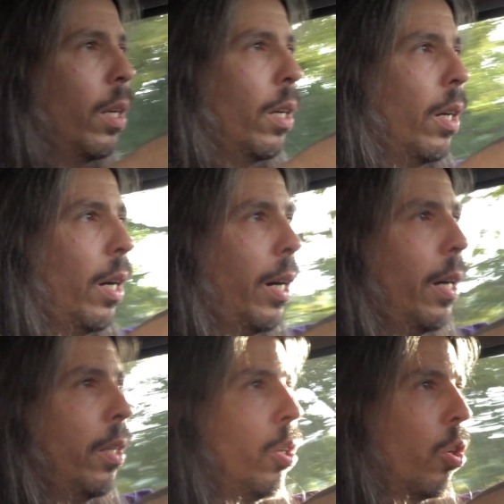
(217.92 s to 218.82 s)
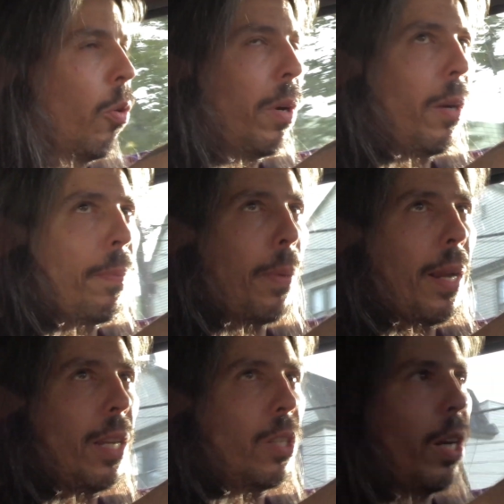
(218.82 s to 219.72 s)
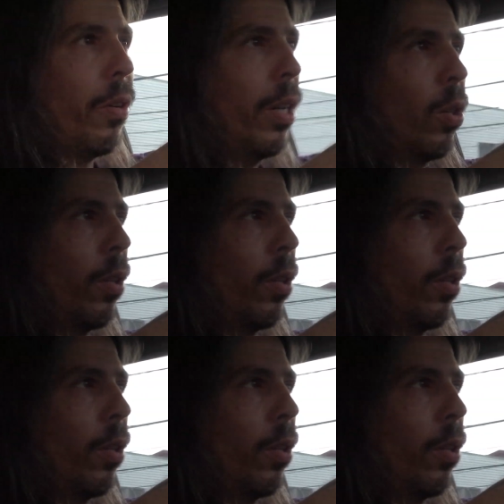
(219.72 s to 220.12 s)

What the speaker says: nobody up by his area